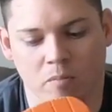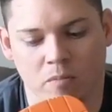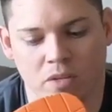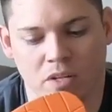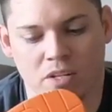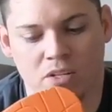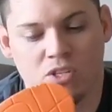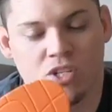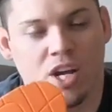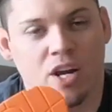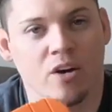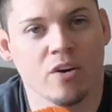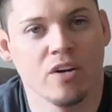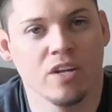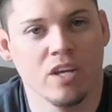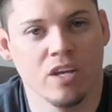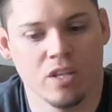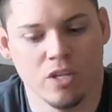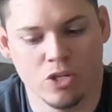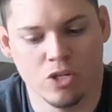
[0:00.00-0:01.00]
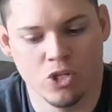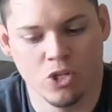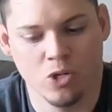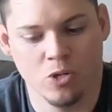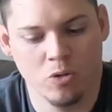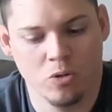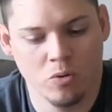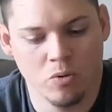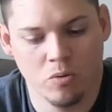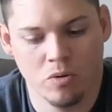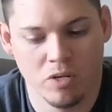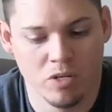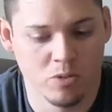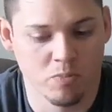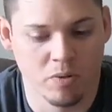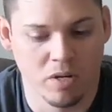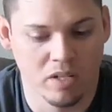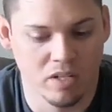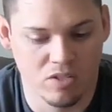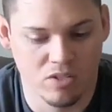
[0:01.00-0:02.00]
The integrity of the shoe is
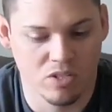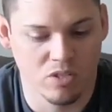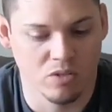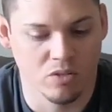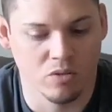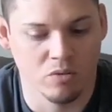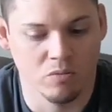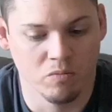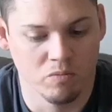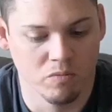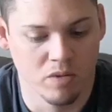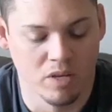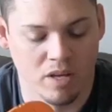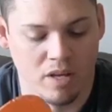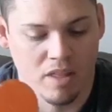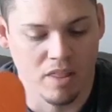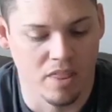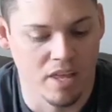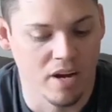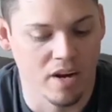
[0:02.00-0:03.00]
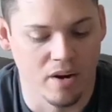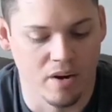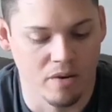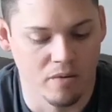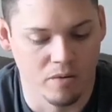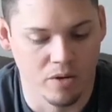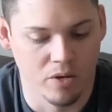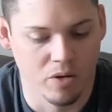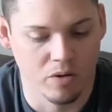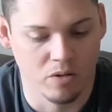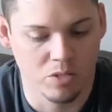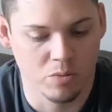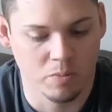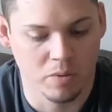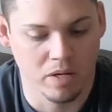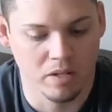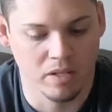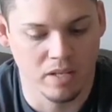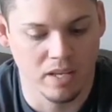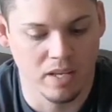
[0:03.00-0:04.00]
probably still there. You know, it's
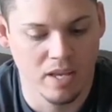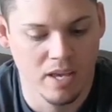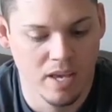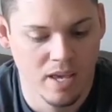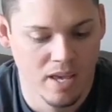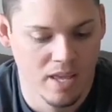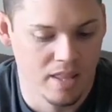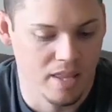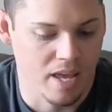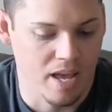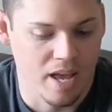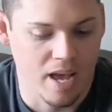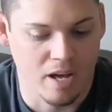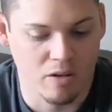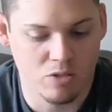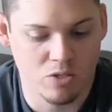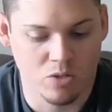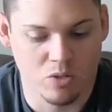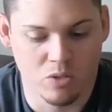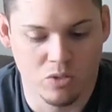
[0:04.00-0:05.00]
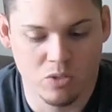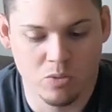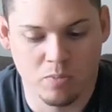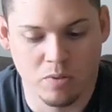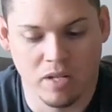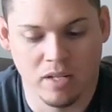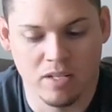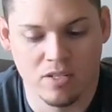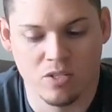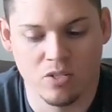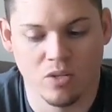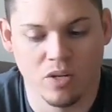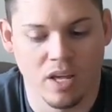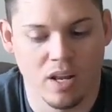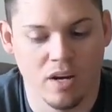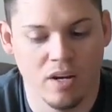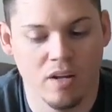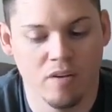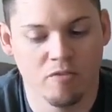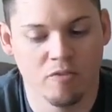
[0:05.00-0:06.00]
probably, the outsole's probably still
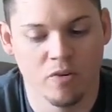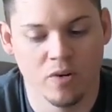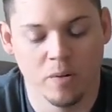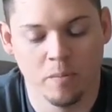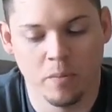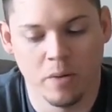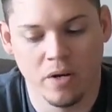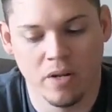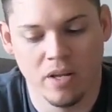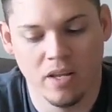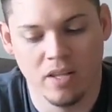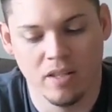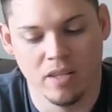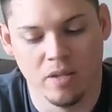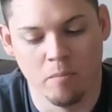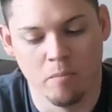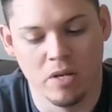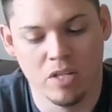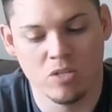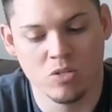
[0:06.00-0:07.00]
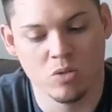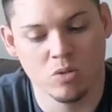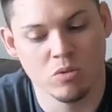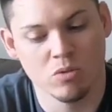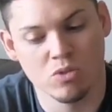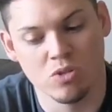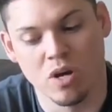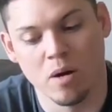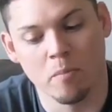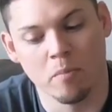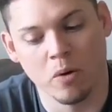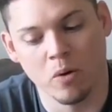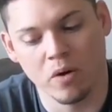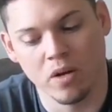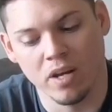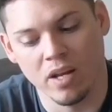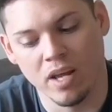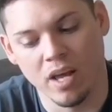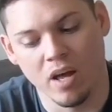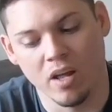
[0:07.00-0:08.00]
got enough grip on it, the midsole's not
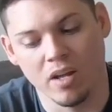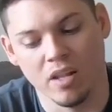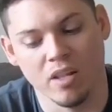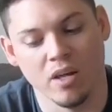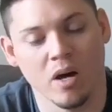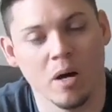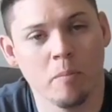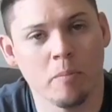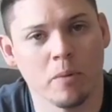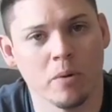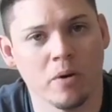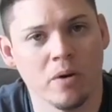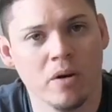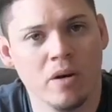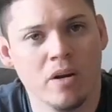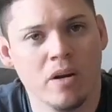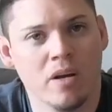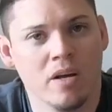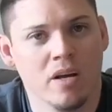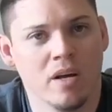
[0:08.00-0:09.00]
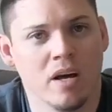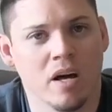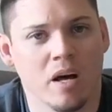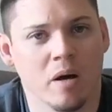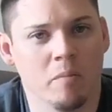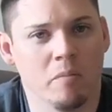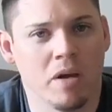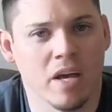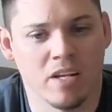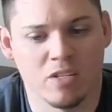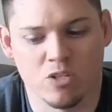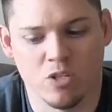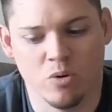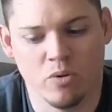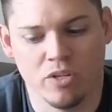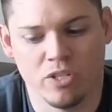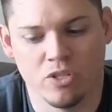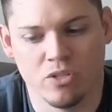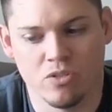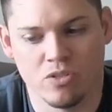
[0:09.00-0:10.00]
broken down, and the upper has no
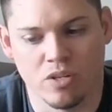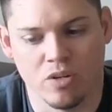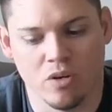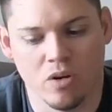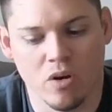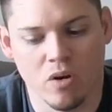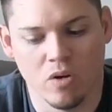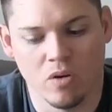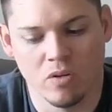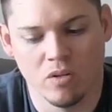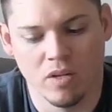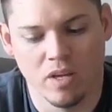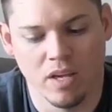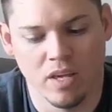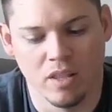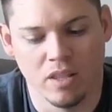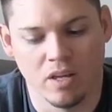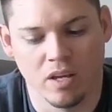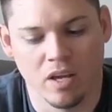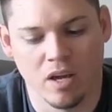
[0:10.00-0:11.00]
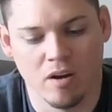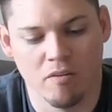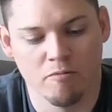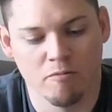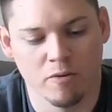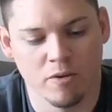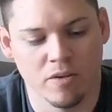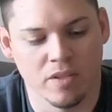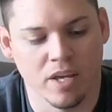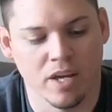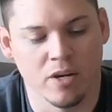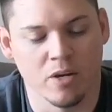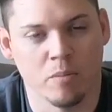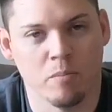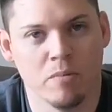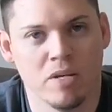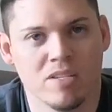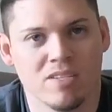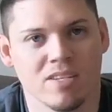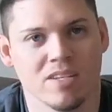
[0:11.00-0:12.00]
issues at all. And the comfort that you're
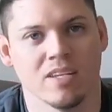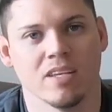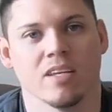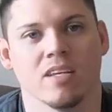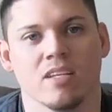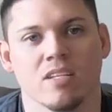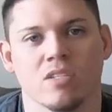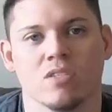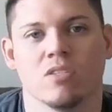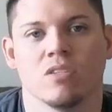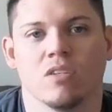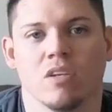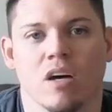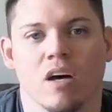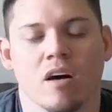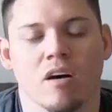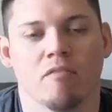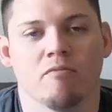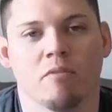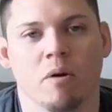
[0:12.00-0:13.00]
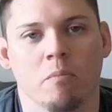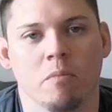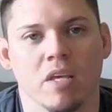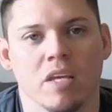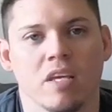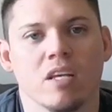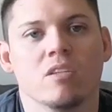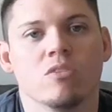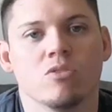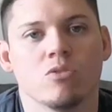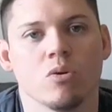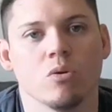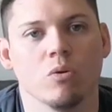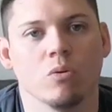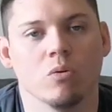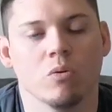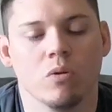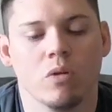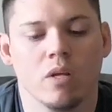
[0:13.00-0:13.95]
missing is from the insole.